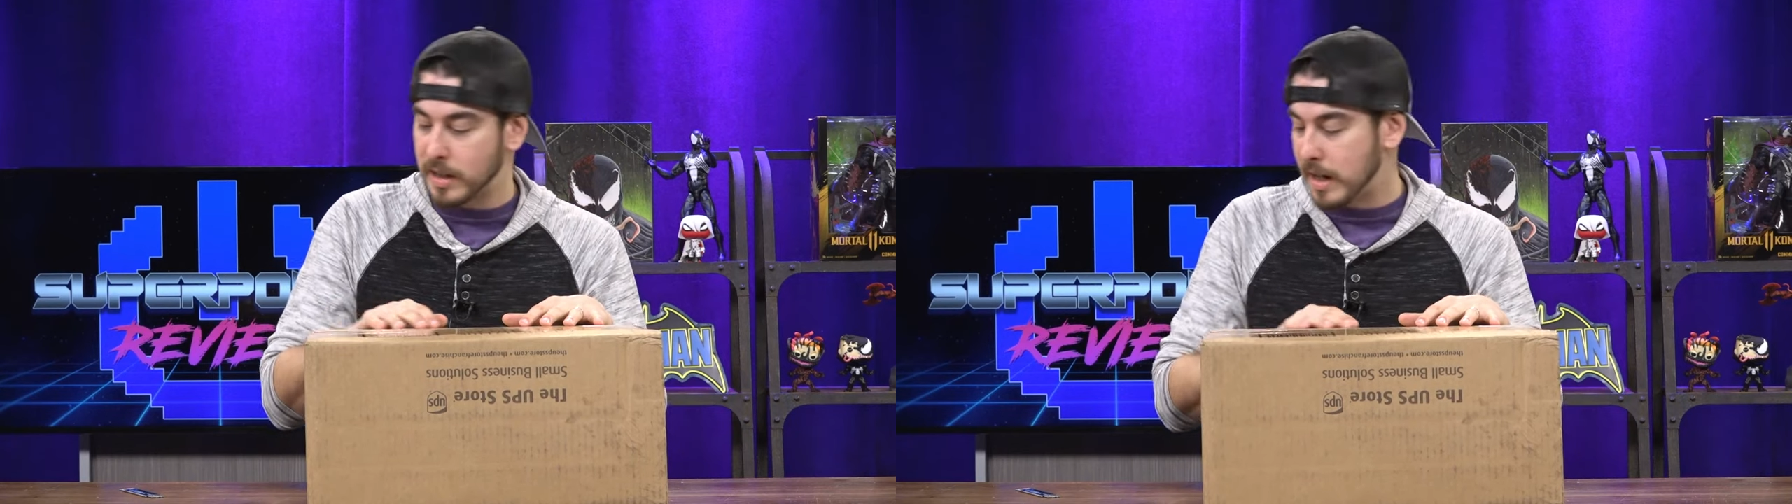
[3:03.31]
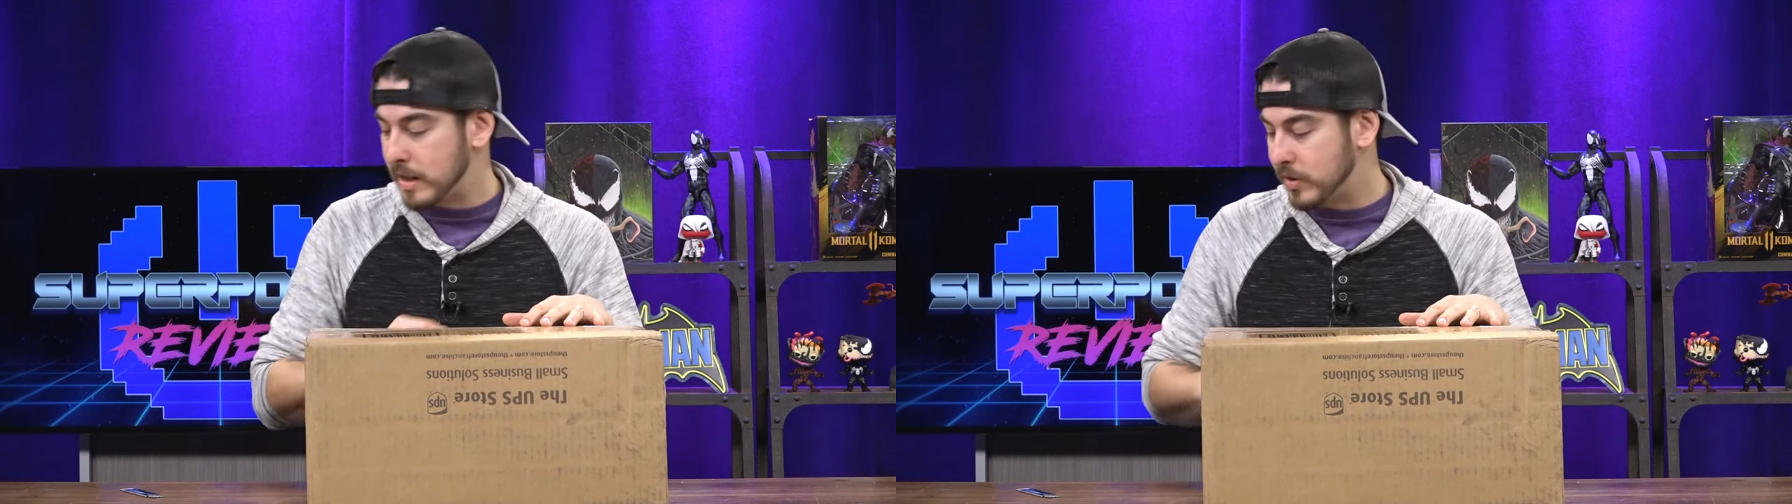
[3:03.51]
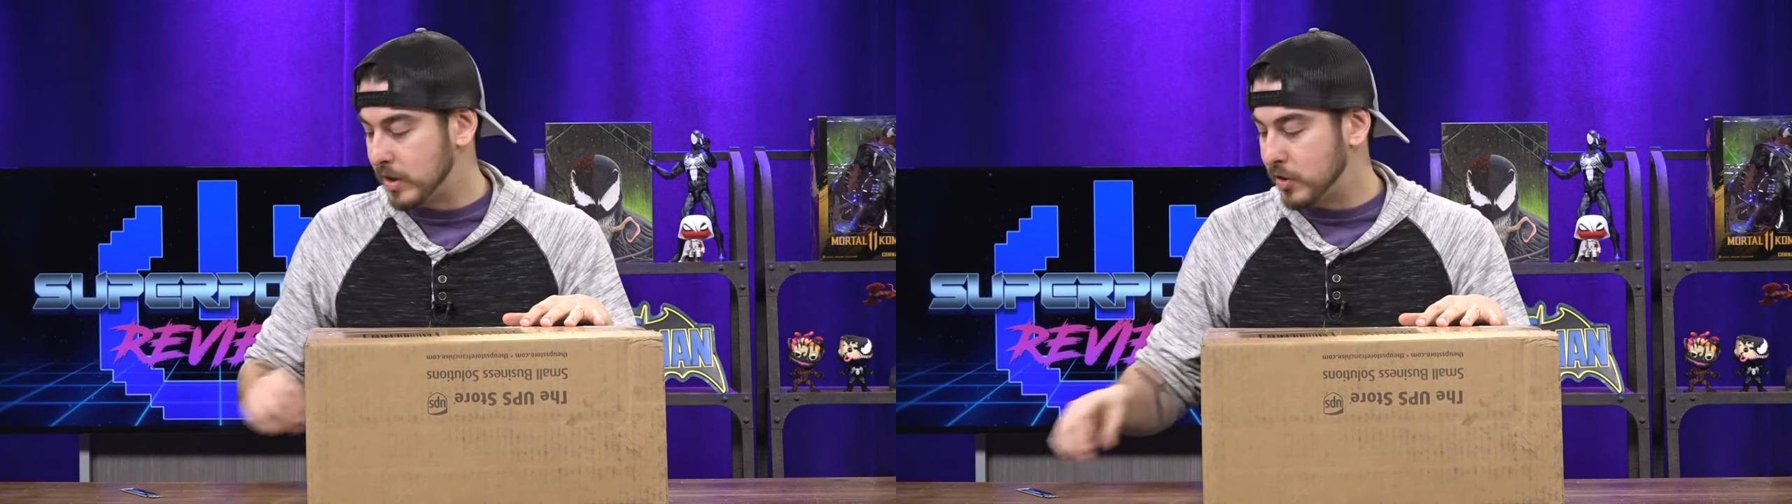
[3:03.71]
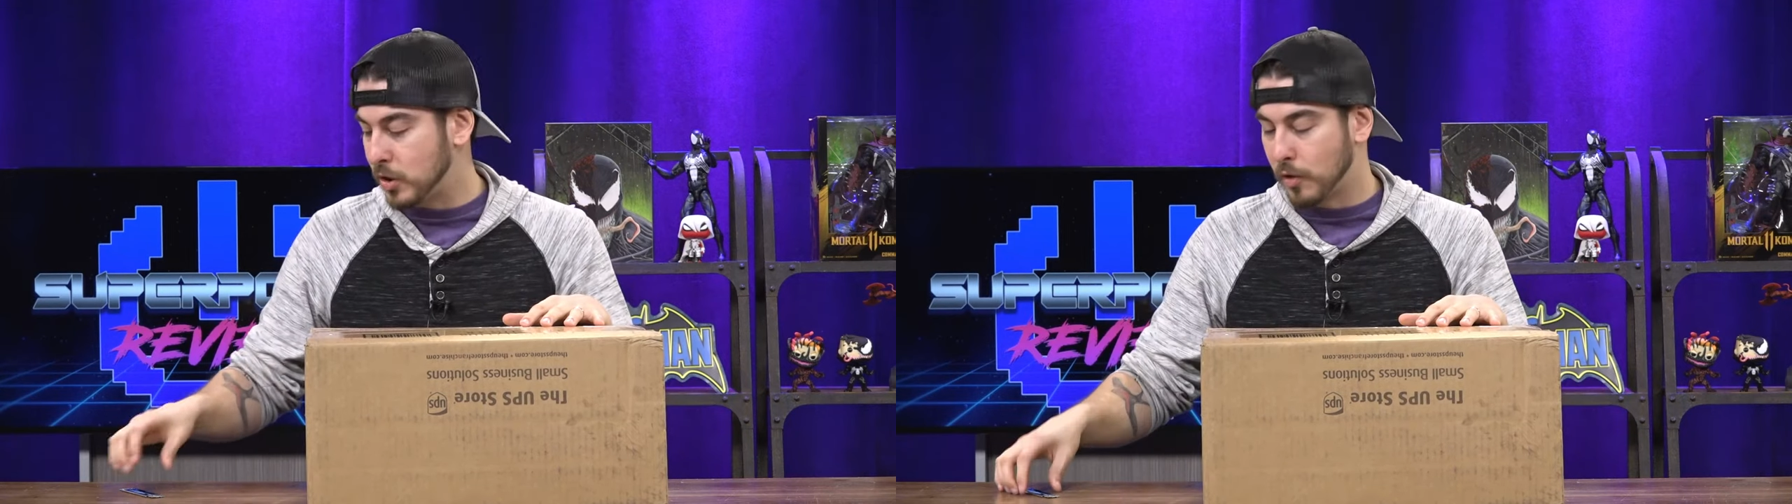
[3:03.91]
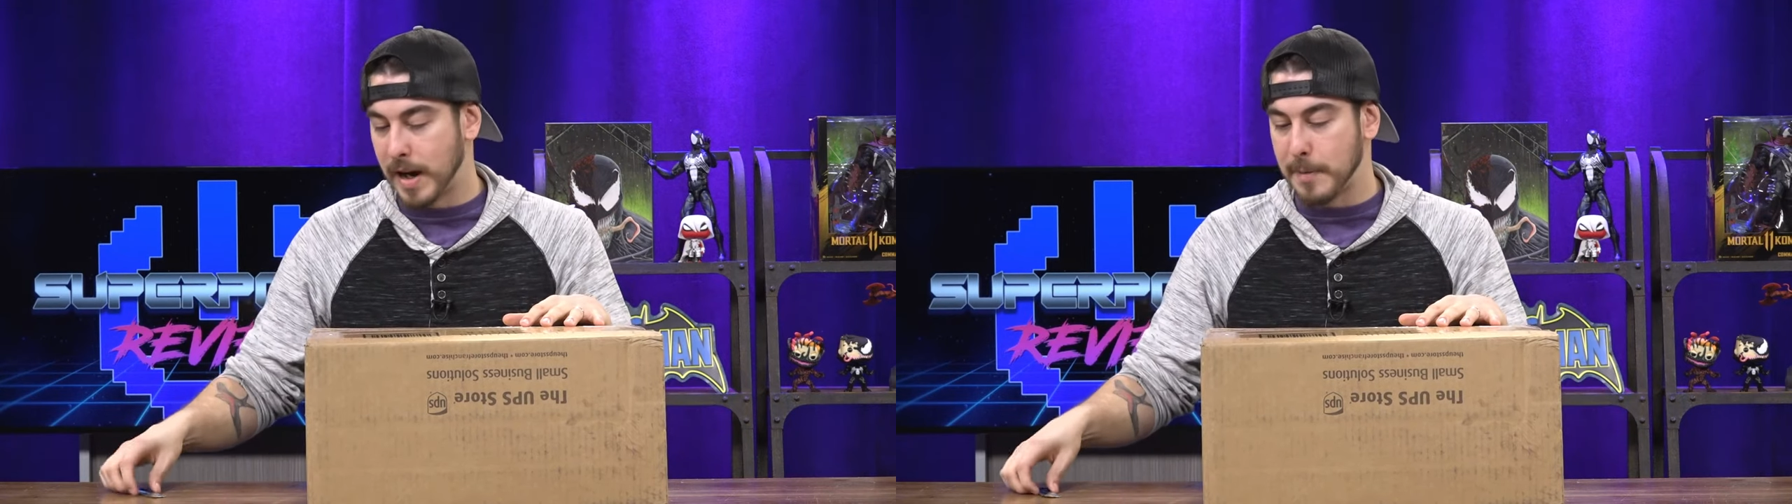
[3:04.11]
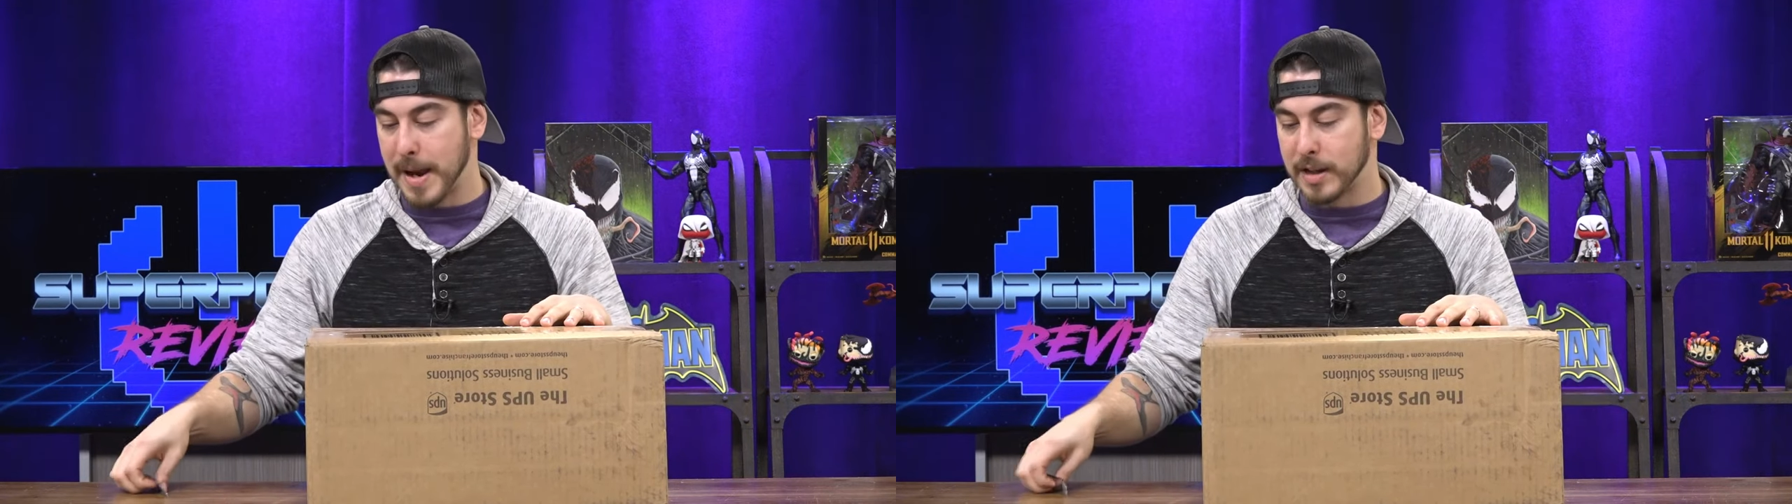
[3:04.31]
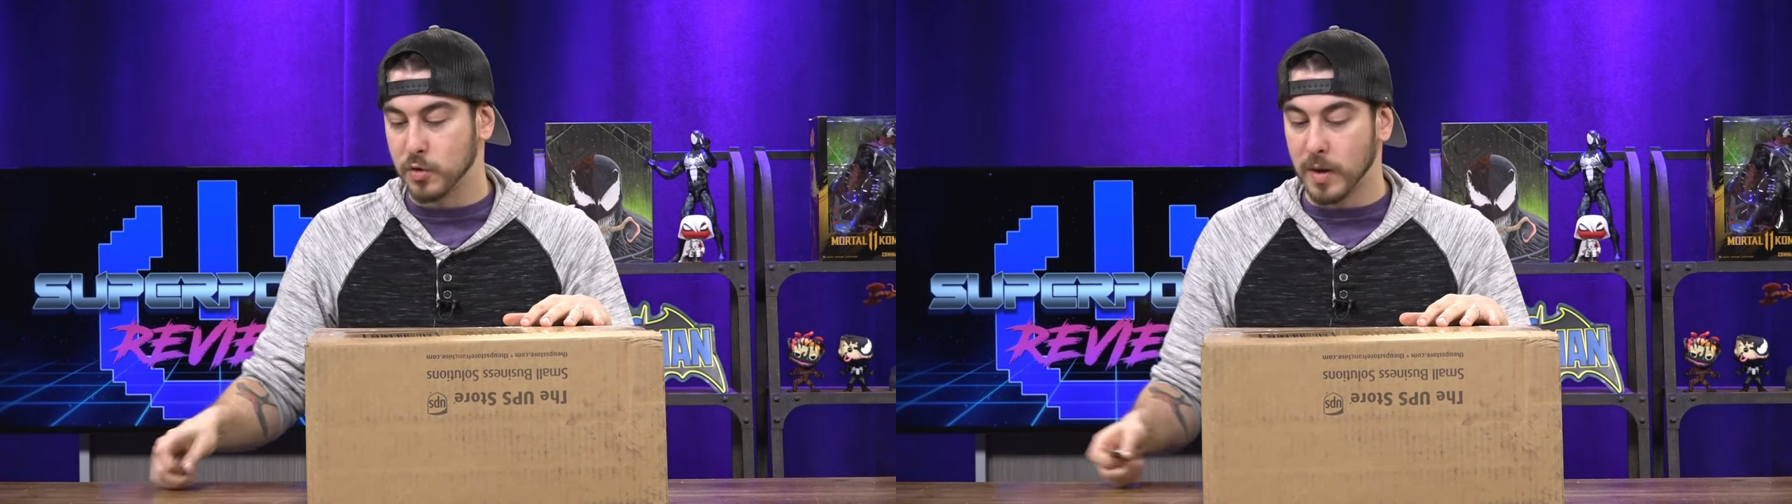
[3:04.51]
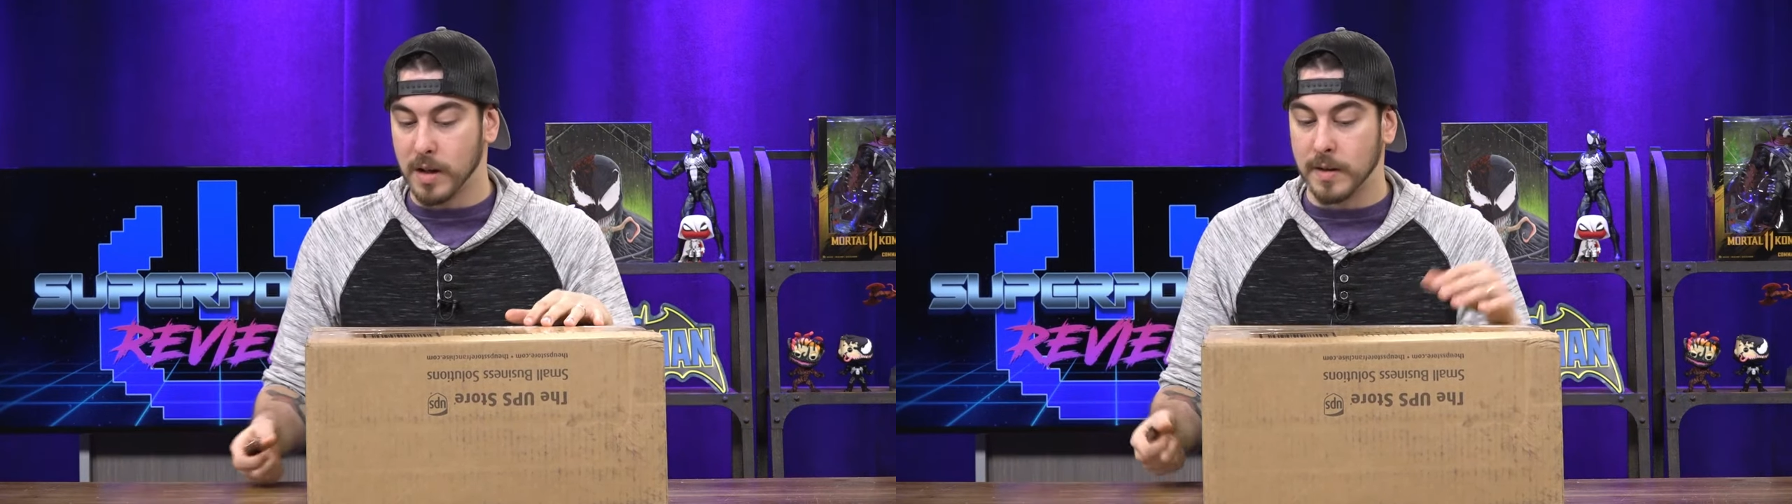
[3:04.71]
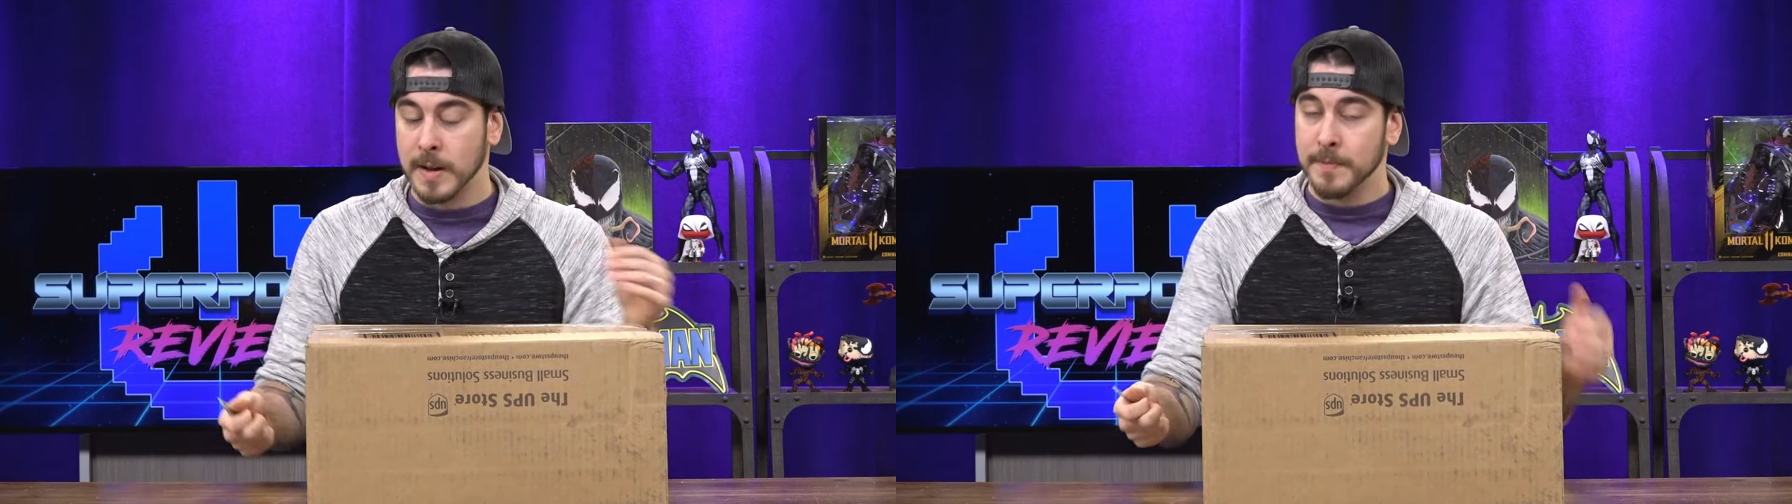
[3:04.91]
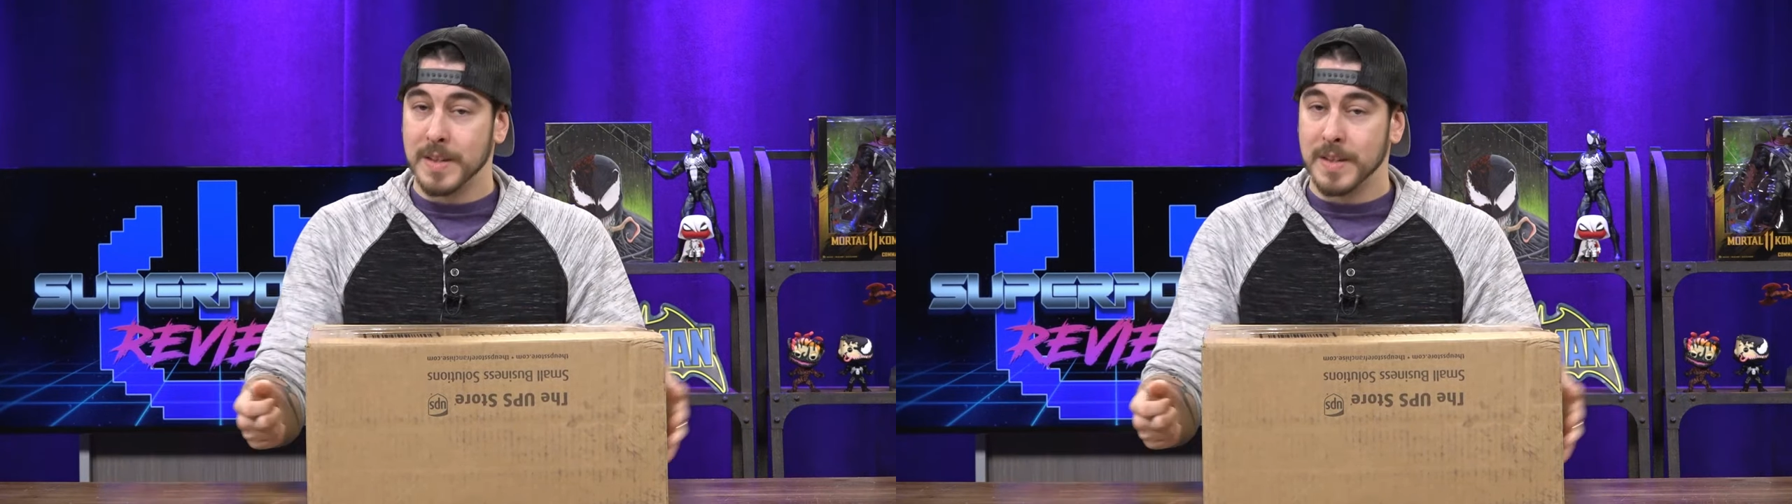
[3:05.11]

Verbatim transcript: and his Instagram as well.